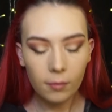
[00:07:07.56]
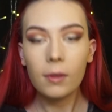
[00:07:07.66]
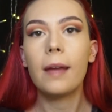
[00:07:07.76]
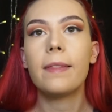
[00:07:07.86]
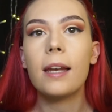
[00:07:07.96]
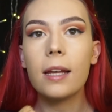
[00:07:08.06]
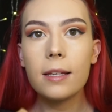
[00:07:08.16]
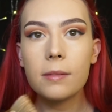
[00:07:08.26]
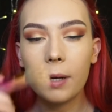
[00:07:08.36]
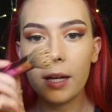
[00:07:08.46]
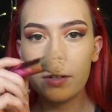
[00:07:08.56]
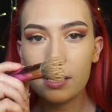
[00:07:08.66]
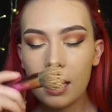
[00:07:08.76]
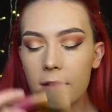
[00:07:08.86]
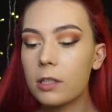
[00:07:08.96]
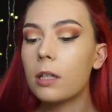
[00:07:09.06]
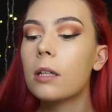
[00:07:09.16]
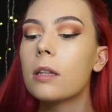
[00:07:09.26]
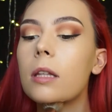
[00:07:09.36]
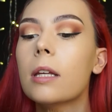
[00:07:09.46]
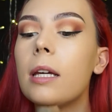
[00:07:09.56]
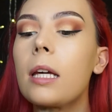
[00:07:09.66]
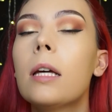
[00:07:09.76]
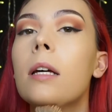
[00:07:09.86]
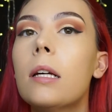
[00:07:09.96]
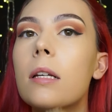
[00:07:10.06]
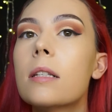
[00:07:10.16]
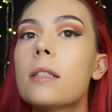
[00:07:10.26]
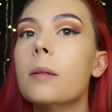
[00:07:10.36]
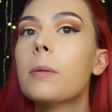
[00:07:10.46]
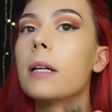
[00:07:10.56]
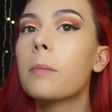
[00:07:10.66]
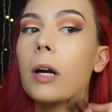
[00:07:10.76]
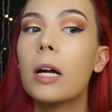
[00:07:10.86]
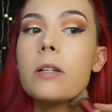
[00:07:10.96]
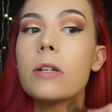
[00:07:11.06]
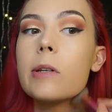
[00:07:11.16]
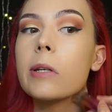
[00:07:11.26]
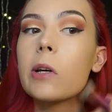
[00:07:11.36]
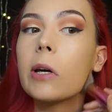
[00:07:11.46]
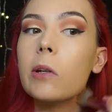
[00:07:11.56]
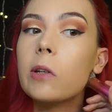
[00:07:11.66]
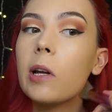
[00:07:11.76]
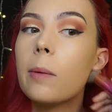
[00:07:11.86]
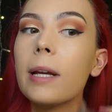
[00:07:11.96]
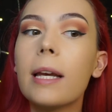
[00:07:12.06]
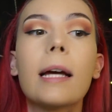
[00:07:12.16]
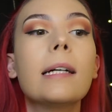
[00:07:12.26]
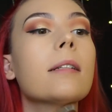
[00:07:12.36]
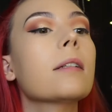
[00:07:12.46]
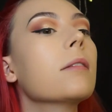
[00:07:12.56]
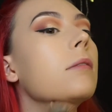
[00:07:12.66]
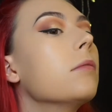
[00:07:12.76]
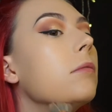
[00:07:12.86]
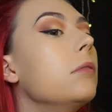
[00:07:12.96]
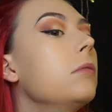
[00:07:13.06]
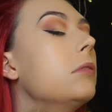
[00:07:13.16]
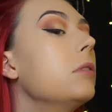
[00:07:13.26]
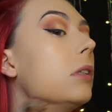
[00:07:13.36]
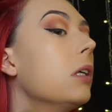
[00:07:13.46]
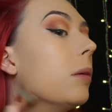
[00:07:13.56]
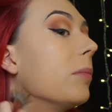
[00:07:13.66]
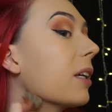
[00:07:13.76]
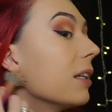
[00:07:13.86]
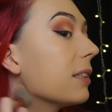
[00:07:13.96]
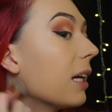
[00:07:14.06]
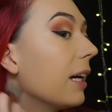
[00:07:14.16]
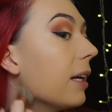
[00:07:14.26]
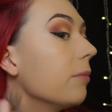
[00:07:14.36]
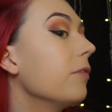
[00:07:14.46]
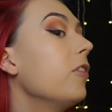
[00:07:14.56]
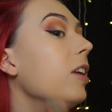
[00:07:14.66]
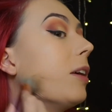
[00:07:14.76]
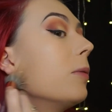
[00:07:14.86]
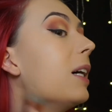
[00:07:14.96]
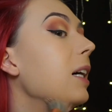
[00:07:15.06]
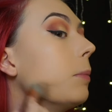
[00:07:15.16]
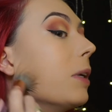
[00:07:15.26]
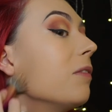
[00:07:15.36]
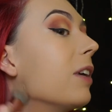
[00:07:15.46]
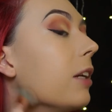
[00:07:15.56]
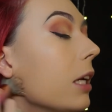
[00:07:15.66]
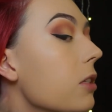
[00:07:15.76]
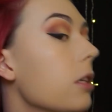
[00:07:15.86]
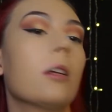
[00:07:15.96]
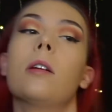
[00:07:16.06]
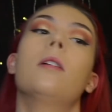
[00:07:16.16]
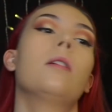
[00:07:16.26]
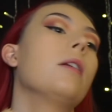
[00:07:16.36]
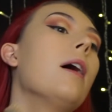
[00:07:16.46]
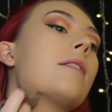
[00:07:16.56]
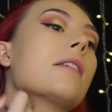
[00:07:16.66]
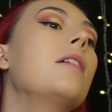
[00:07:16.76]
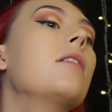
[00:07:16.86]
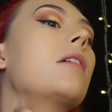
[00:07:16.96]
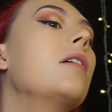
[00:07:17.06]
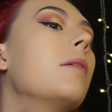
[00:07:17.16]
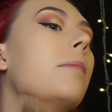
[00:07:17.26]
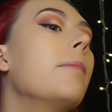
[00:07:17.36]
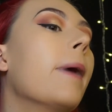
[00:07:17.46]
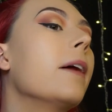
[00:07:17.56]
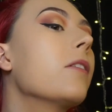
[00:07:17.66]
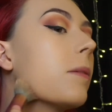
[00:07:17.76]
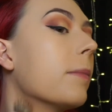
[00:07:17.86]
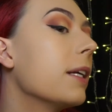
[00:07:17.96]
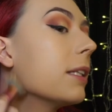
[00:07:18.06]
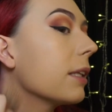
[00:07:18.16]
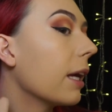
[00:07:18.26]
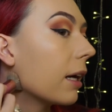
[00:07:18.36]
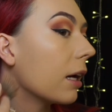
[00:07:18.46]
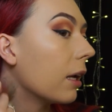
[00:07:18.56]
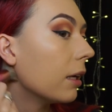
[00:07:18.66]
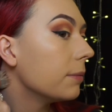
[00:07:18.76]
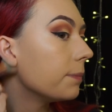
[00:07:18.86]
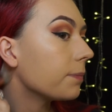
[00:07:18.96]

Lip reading: And then I use whatever's left on the stippling brush to go down my neck, because I am fully aware my foundation does not match my skin colour.